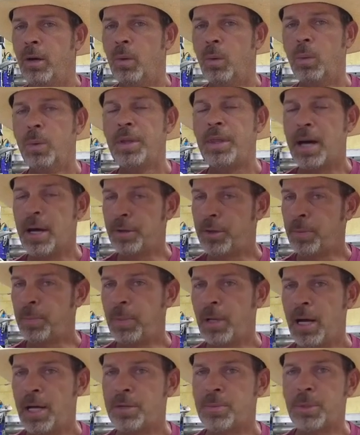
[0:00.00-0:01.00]
without the
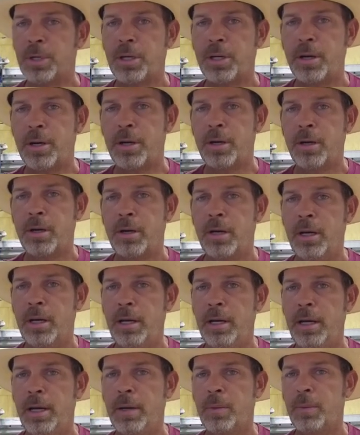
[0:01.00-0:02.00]
plasma cutter
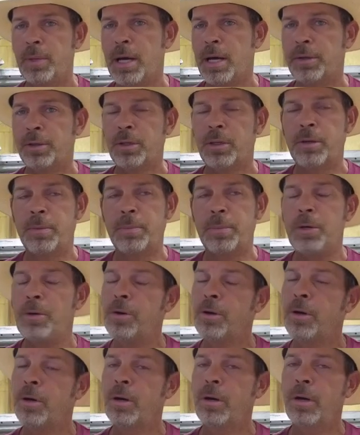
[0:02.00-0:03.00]
and without the
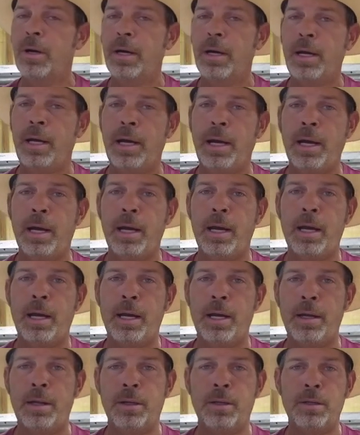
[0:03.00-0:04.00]
computer,
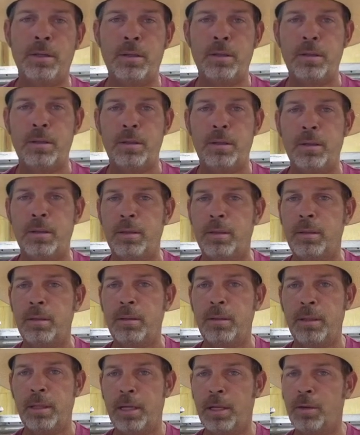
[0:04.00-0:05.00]
and
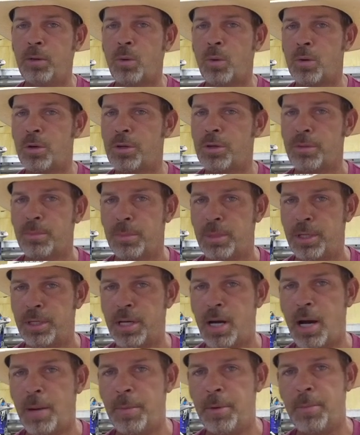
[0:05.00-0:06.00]
then of course the
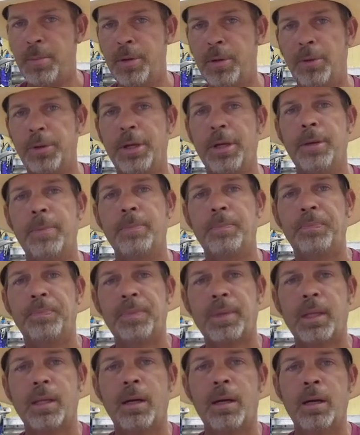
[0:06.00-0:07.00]
time to build it.
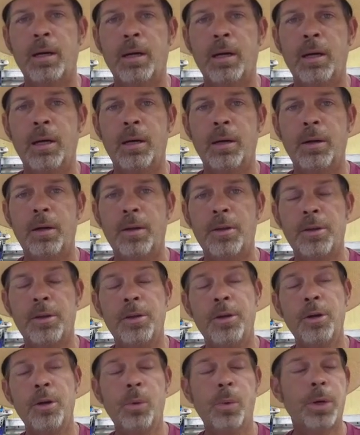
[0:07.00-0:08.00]
The
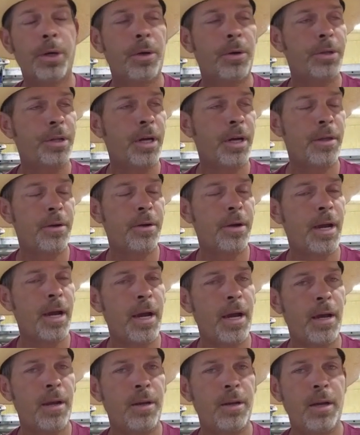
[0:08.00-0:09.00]
new one, on the other
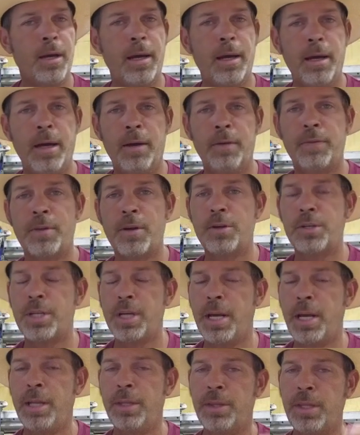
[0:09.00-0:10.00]
hand, if there's
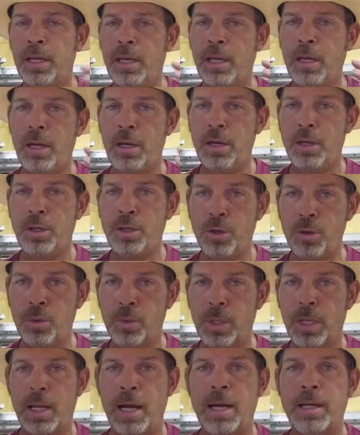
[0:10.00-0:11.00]
anything you
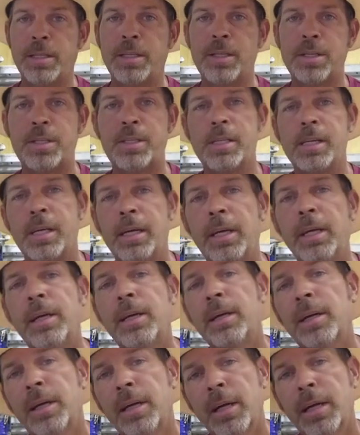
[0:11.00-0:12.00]
would like to
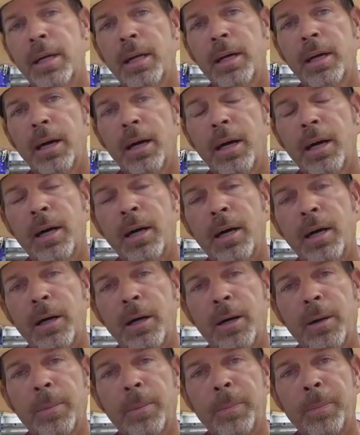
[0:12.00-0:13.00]
see
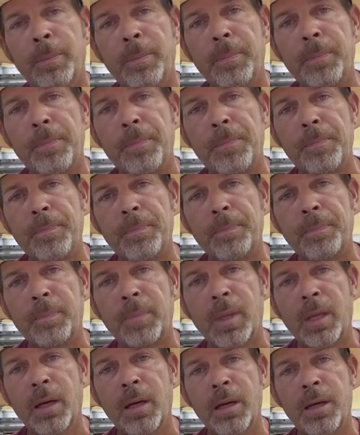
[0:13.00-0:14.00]

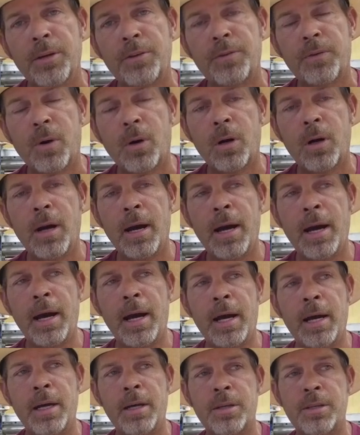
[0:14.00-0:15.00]
as far
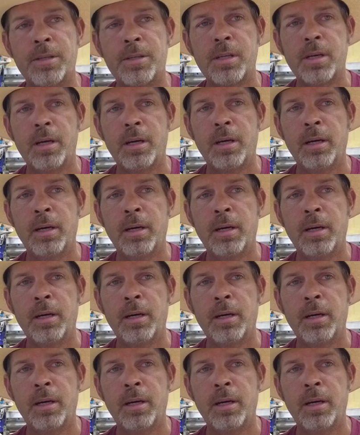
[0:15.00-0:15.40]
as